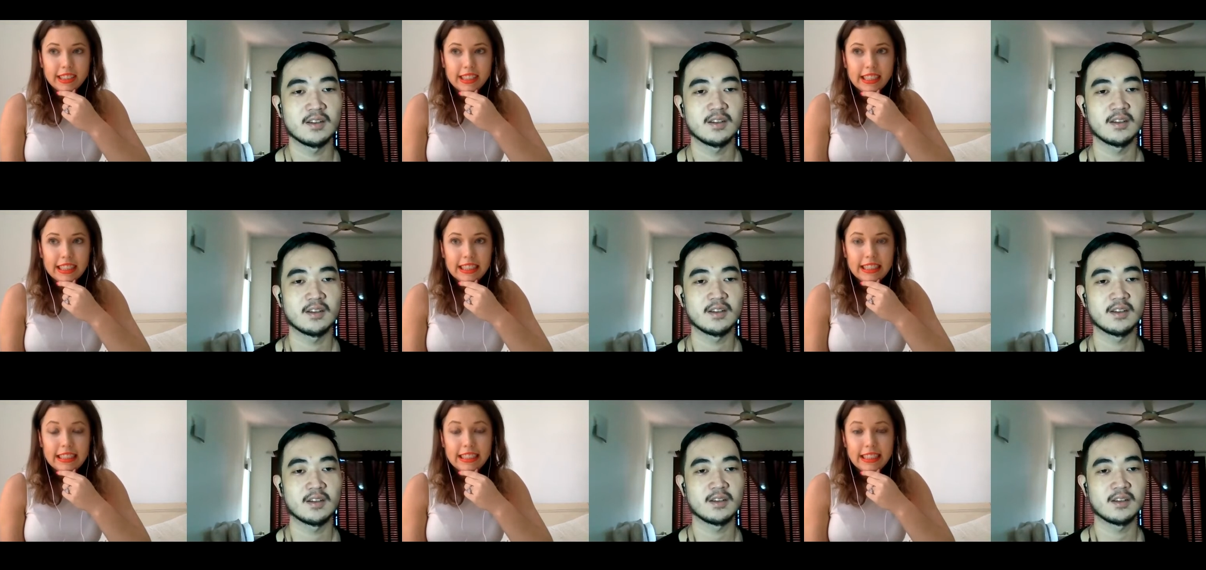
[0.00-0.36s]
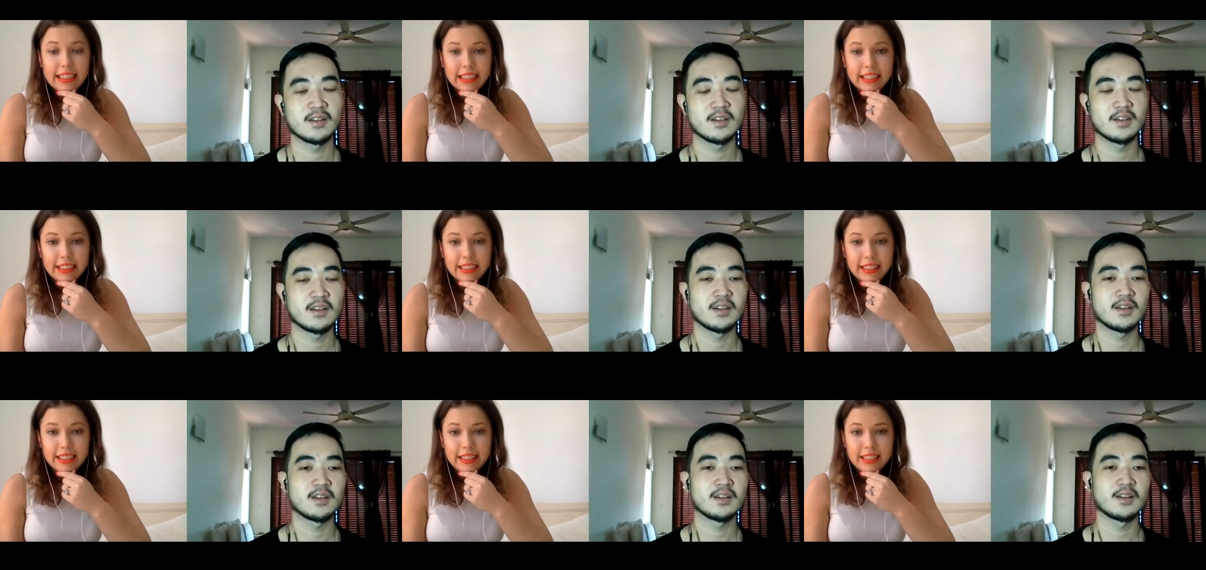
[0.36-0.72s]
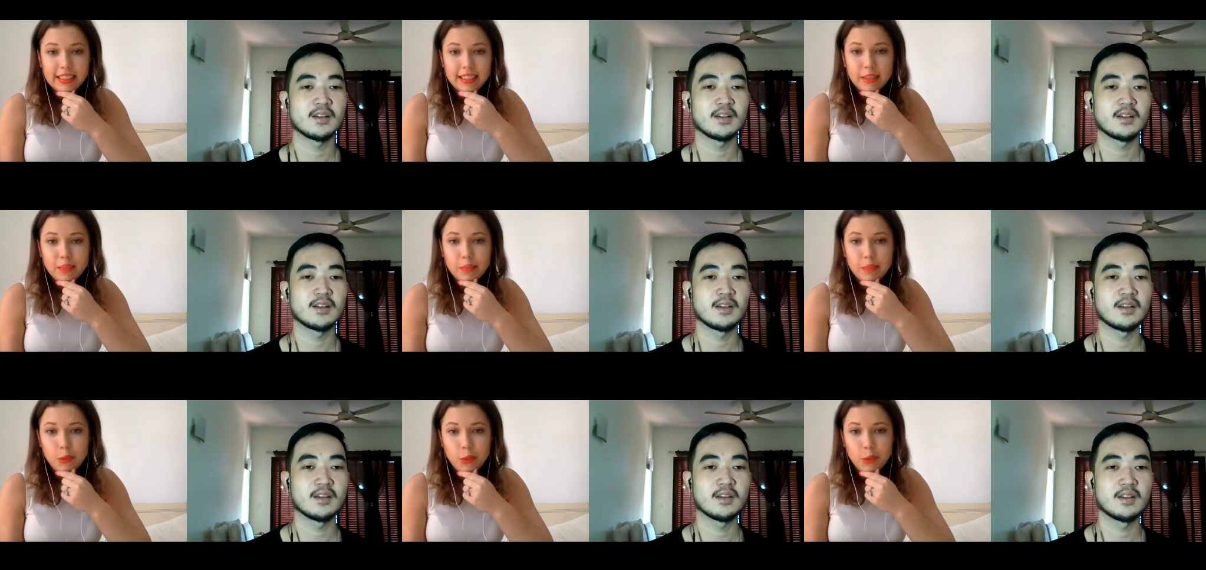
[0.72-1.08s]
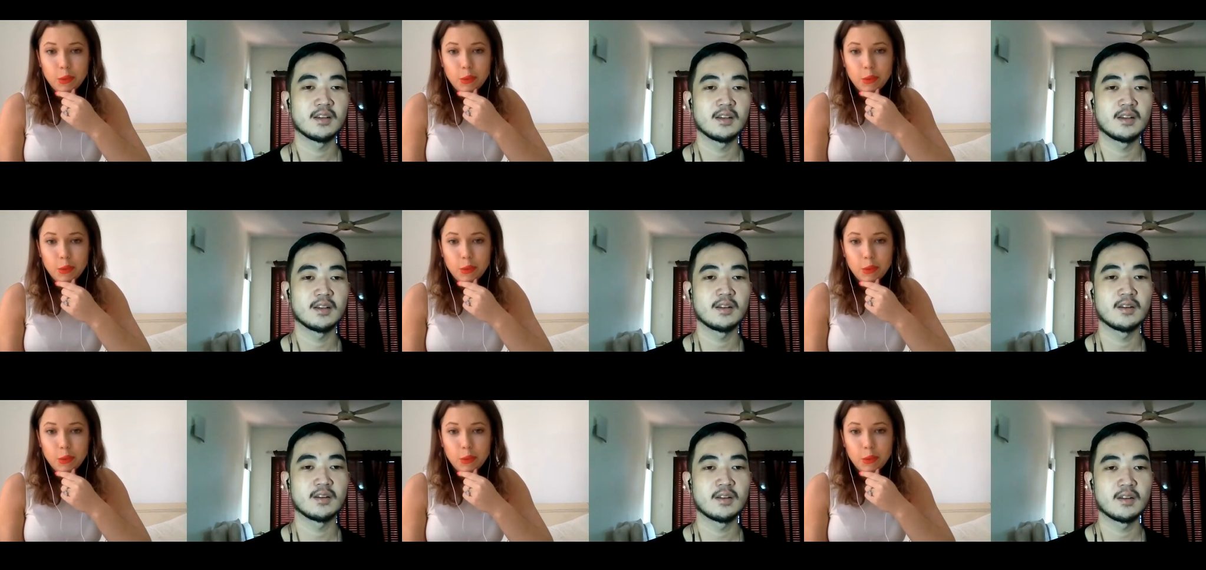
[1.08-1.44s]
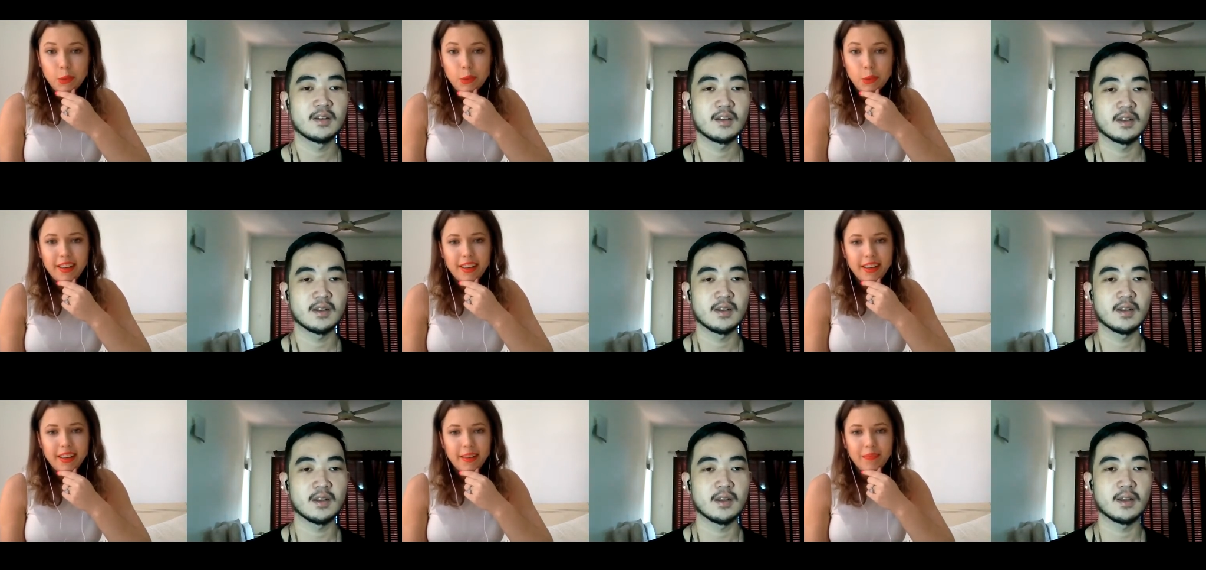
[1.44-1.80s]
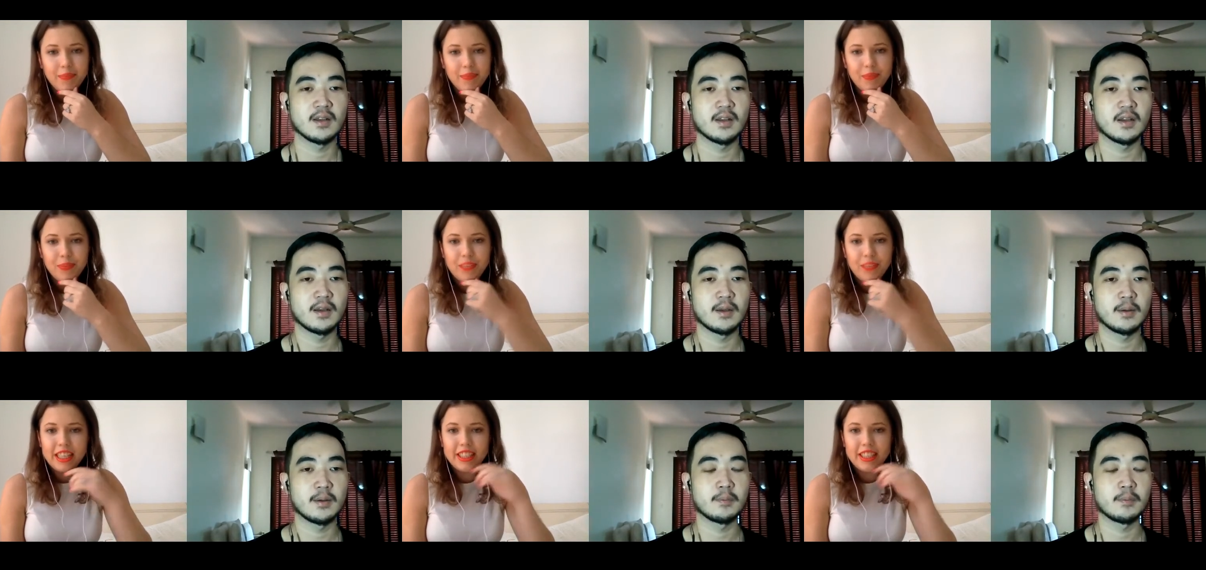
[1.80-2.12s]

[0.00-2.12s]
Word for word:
Speaker 1: LinkedIn is booming. Um,